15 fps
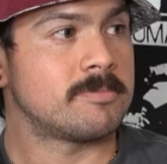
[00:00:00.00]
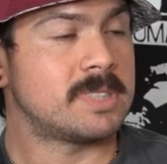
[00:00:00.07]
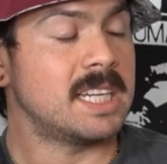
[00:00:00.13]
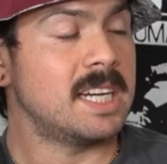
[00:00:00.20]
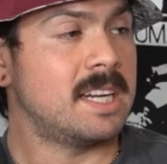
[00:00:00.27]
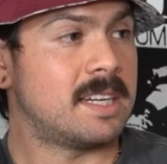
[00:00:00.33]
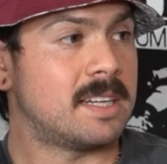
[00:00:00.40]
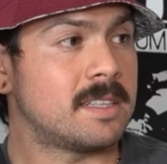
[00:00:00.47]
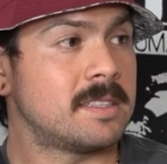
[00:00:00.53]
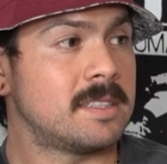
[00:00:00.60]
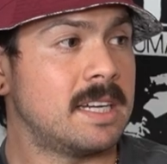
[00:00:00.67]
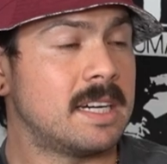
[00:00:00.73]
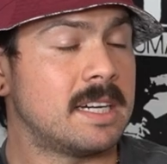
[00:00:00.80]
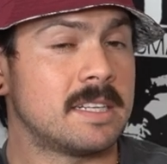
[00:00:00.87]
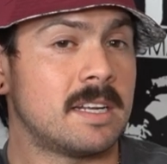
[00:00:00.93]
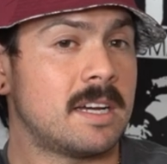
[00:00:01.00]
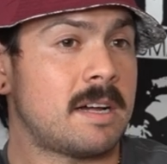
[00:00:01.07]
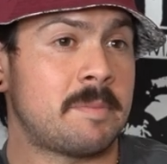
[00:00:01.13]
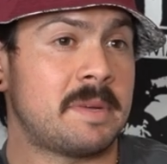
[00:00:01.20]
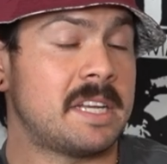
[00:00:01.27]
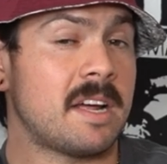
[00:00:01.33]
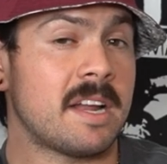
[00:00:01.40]
Yeah. No, I
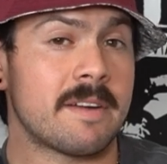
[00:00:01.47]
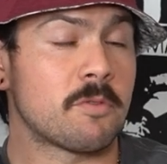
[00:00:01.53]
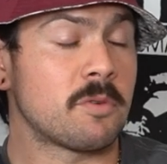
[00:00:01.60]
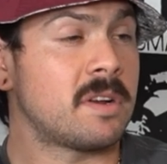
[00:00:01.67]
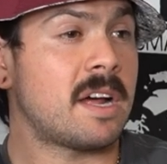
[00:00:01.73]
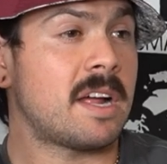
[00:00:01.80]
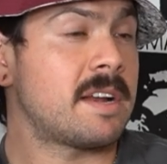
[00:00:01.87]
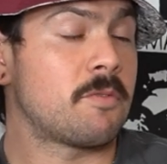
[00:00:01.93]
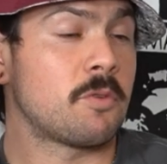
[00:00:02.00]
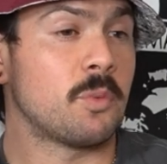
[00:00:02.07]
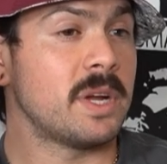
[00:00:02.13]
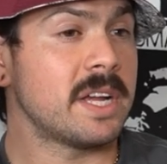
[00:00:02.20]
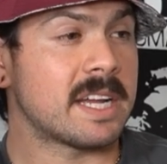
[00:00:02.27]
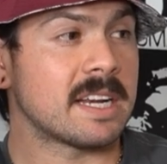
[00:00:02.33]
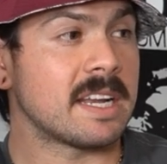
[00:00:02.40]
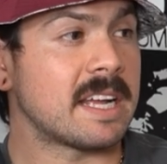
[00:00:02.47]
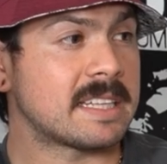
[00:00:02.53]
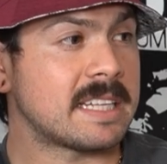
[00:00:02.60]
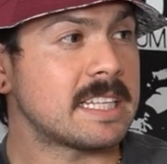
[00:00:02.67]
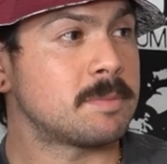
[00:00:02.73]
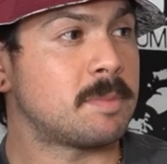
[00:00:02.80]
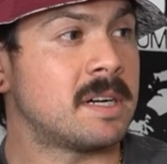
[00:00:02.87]
mean, not every weekend like
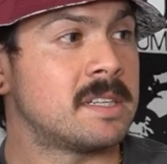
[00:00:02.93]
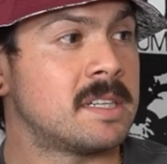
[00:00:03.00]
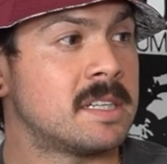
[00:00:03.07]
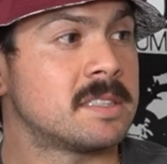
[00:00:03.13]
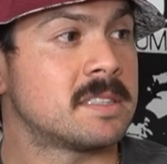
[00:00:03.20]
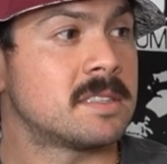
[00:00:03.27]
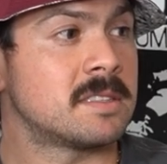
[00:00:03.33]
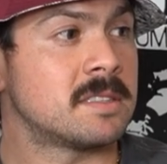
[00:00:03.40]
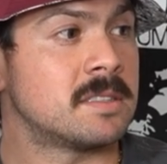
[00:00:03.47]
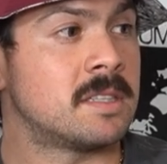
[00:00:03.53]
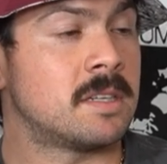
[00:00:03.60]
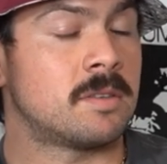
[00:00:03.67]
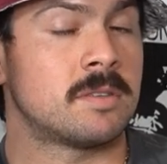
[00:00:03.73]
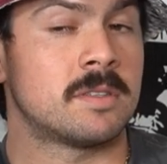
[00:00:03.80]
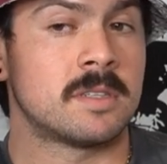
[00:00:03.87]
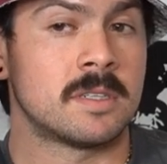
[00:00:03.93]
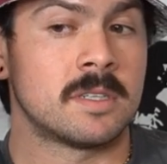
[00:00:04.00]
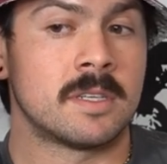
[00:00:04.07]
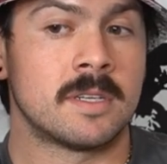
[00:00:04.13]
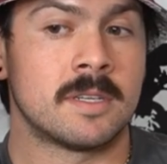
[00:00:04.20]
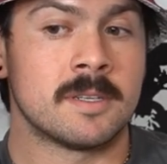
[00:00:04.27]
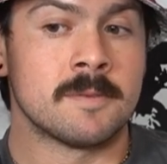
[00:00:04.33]
that spot does. Yeah. You know.
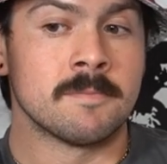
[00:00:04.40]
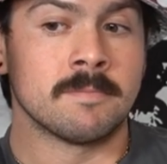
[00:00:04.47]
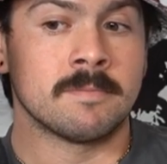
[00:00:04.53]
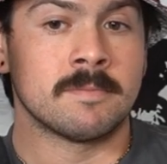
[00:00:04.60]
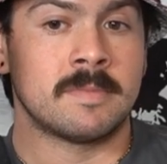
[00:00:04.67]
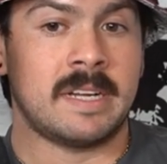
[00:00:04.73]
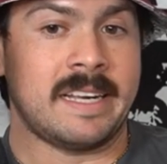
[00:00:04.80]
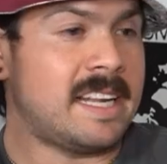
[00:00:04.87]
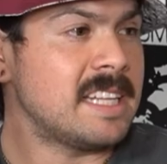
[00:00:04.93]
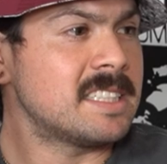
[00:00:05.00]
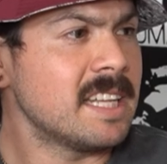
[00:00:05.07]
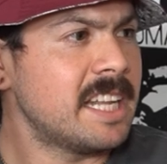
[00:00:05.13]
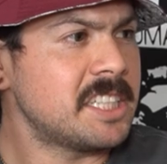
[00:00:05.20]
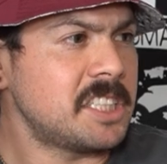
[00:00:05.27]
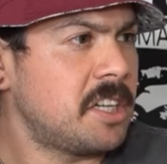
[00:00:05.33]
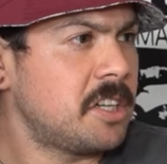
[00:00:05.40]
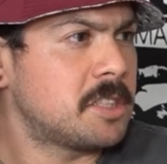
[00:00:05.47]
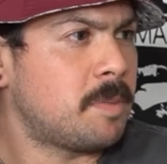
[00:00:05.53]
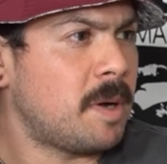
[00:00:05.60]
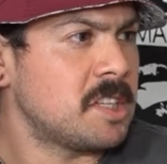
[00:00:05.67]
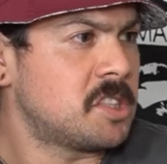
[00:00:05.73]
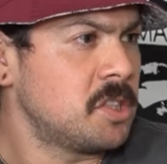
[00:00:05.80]
And that's a legendary
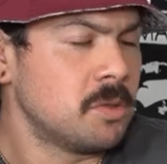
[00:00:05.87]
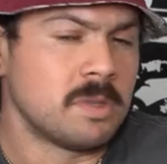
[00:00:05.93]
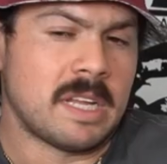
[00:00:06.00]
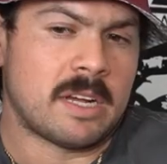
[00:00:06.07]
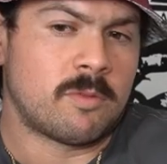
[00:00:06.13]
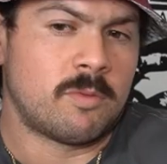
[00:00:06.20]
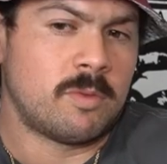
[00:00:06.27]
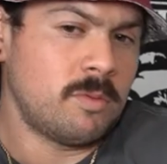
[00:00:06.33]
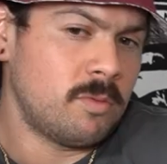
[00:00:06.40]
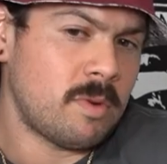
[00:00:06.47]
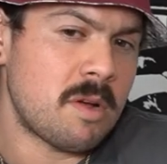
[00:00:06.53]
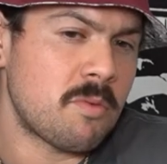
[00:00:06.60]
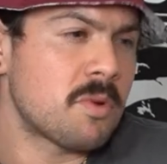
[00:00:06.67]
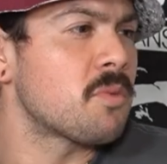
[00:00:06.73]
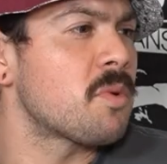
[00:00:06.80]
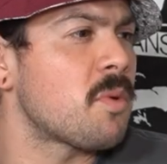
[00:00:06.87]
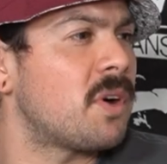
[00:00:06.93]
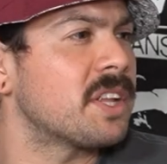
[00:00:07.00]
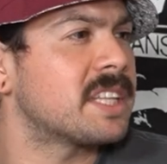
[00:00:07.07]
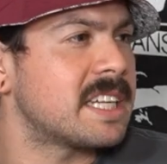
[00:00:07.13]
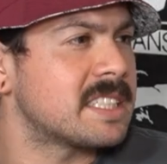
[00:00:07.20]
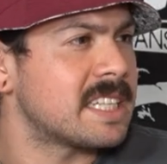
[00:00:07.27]
spot too. Like, why would we
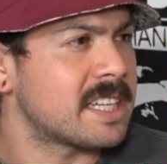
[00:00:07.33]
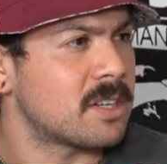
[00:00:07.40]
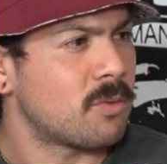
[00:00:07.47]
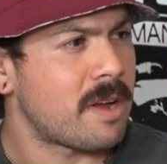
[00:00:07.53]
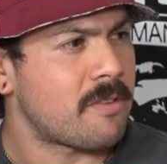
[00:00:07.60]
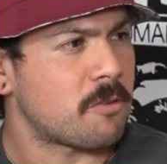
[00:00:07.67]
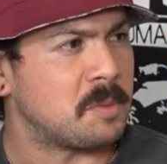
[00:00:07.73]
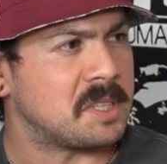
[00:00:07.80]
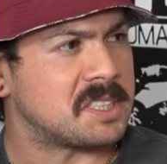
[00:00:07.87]
want that taken away from